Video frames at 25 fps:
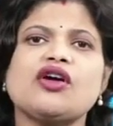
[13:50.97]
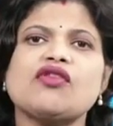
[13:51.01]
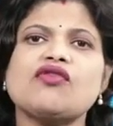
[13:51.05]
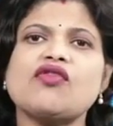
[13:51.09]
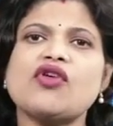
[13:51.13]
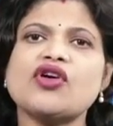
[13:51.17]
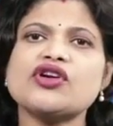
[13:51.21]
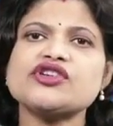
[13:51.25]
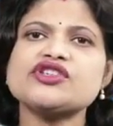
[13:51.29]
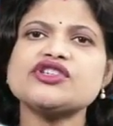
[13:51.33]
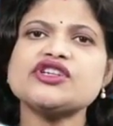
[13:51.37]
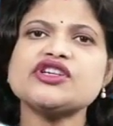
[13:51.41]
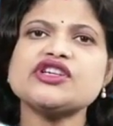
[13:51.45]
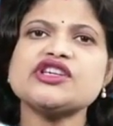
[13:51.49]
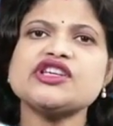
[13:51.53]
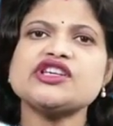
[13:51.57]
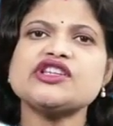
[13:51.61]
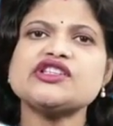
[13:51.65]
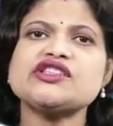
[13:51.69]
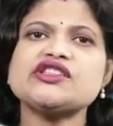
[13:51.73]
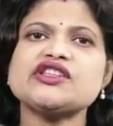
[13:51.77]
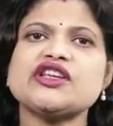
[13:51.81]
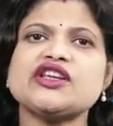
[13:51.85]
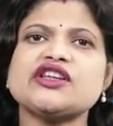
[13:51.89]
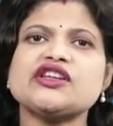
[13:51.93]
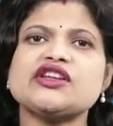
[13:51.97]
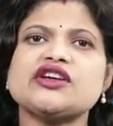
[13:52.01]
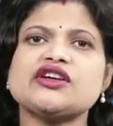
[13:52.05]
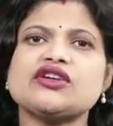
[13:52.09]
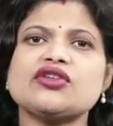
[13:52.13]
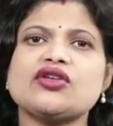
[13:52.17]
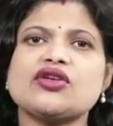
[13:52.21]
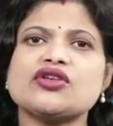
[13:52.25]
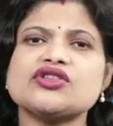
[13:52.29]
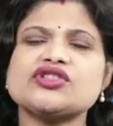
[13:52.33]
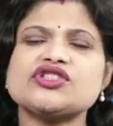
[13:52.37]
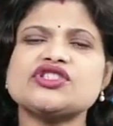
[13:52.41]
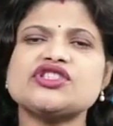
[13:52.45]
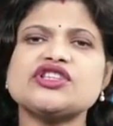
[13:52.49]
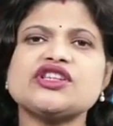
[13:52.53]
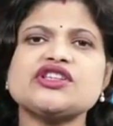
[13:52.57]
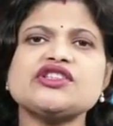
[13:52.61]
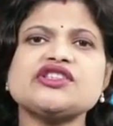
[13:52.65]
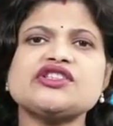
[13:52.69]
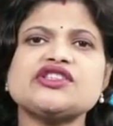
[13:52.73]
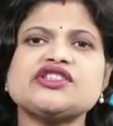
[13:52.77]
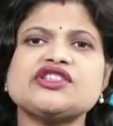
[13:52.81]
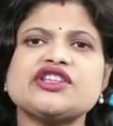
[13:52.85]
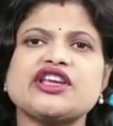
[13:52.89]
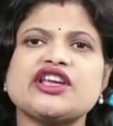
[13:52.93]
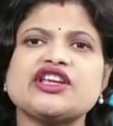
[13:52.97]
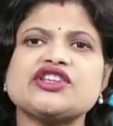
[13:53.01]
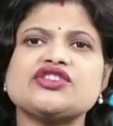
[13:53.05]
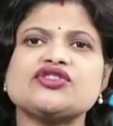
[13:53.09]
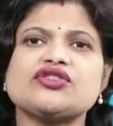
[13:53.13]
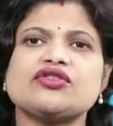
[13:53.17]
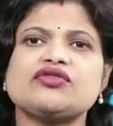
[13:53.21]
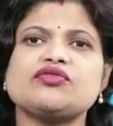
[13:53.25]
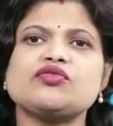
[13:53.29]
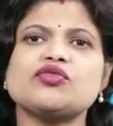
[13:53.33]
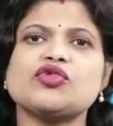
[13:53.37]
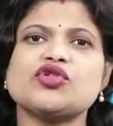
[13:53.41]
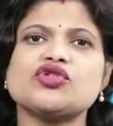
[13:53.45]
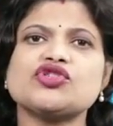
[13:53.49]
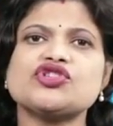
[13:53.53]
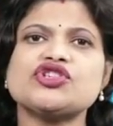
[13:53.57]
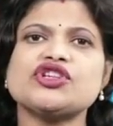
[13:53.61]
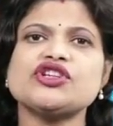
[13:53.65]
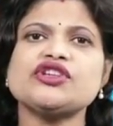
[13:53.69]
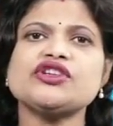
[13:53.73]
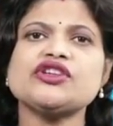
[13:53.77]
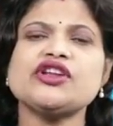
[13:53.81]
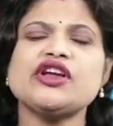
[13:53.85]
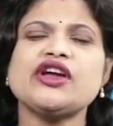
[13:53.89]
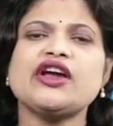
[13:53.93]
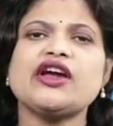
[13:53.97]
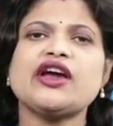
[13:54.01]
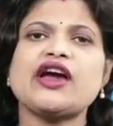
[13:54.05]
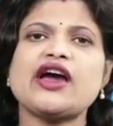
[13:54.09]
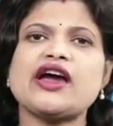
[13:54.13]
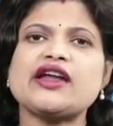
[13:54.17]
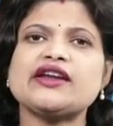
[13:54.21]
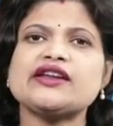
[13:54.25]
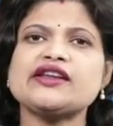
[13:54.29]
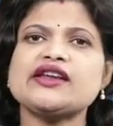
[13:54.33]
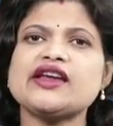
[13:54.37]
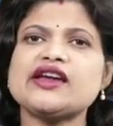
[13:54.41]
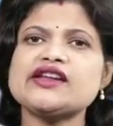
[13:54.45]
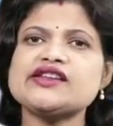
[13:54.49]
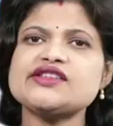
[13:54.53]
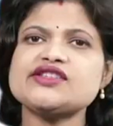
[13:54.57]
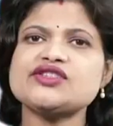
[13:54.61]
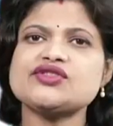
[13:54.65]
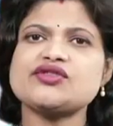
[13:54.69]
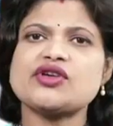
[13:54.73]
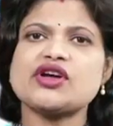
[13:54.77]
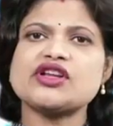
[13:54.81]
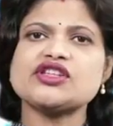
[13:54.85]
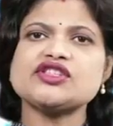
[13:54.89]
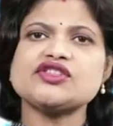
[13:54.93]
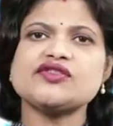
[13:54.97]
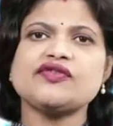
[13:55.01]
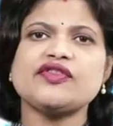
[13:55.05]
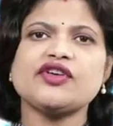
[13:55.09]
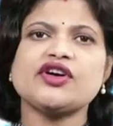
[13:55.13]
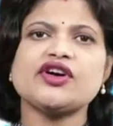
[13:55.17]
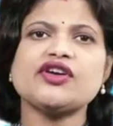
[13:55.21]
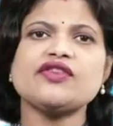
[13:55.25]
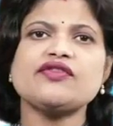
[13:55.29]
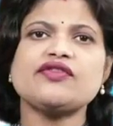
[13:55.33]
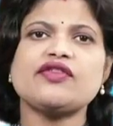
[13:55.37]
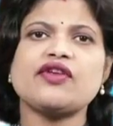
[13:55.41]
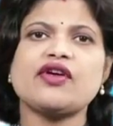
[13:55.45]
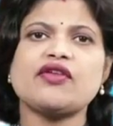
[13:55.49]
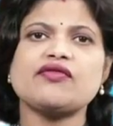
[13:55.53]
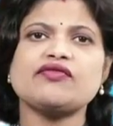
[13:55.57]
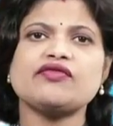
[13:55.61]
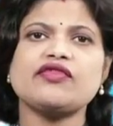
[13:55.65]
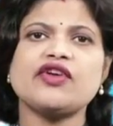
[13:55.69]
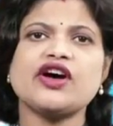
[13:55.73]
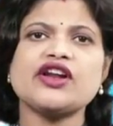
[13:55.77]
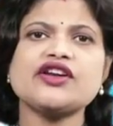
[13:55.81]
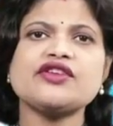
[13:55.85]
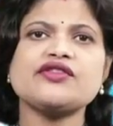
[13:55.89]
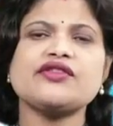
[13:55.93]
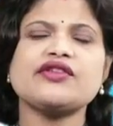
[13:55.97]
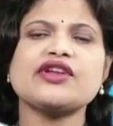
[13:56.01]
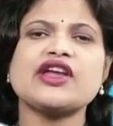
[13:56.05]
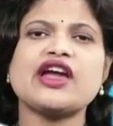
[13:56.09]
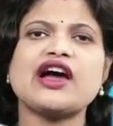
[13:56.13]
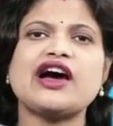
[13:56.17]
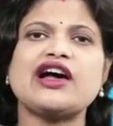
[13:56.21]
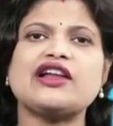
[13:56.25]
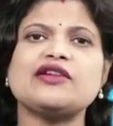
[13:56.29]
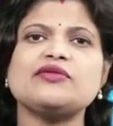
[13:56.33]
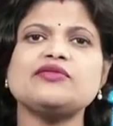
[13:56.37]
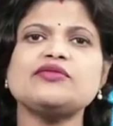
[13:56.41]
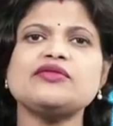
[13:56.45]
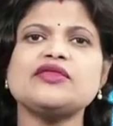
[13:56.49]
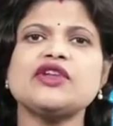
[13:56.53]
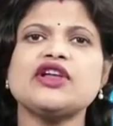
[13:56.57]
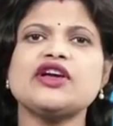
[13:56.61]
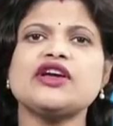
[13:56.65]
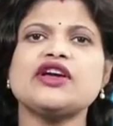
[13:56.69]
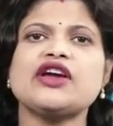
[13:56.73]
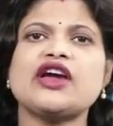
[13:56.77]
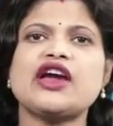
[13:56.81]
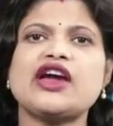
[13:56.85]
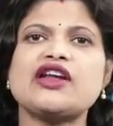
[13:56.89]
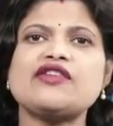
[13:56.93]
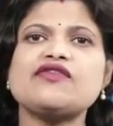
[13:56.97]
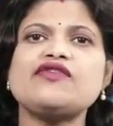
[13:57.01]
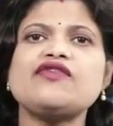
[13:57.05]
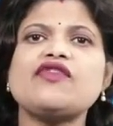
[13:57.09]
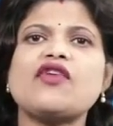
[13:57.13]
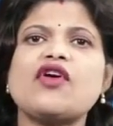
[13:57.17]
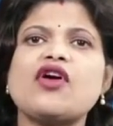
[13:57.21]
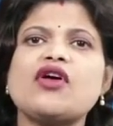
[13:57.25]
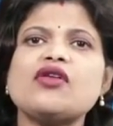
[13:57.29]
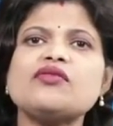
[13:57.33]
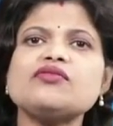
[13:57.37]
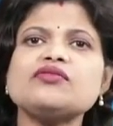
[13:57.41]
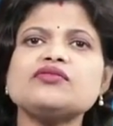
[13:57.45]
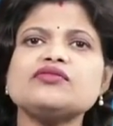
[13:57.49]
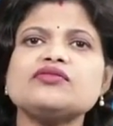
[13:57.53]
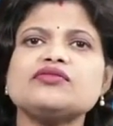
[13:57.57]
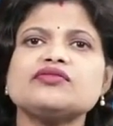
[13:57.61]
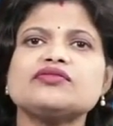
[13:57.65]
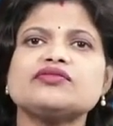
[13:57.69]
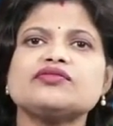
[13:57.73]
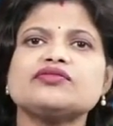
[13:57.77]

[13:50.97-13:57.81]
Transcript: water is in a constant state of motion and gets transferred from one realm and form